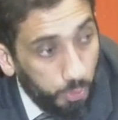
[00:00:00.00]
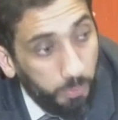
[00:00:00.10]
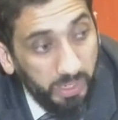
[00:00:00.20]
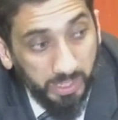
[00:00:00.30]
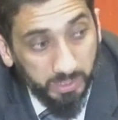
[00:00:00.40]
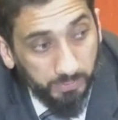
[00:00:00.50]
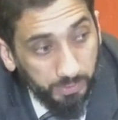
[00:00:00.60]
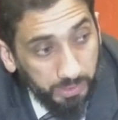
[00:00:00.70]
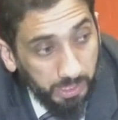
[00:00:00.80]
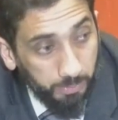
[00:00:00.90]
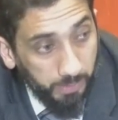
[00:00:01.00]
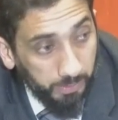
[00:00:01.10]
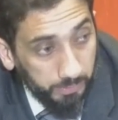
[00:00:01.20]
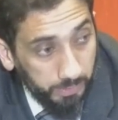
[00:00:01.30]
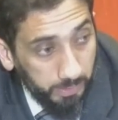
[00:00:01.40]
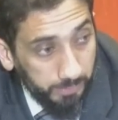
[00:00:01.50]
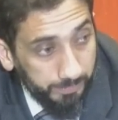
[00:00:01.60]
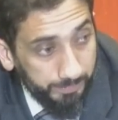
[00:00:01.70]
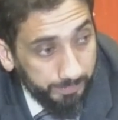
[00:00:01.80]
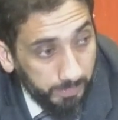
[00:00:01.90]
you may ask for the death penalty.
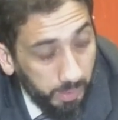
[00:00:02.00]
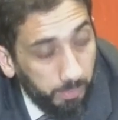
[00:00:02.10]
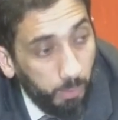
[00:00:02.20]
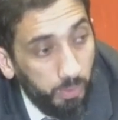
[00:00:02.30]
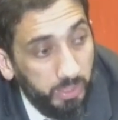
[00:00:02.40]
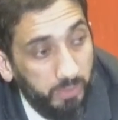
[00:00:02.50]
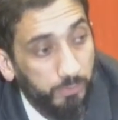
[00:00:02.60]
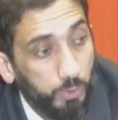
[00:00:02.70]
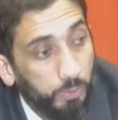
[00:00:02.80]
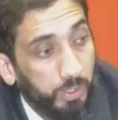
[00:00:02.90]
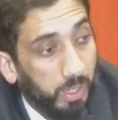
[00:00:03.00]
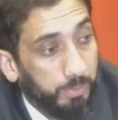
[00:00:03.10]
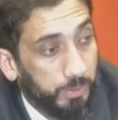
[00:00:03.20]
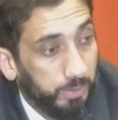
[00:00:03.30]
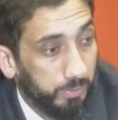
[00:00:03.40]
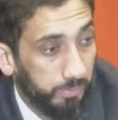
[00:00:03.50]
But we'll give you the option.